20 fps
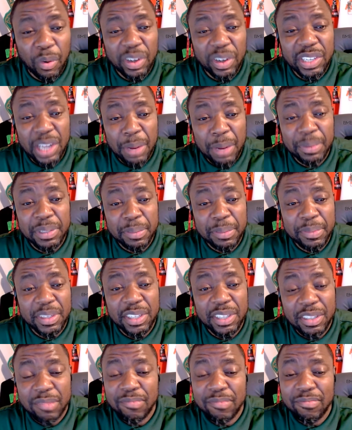we're done with the
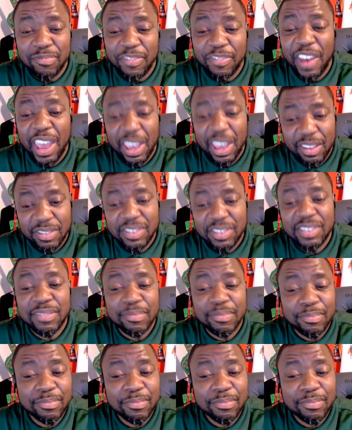fans.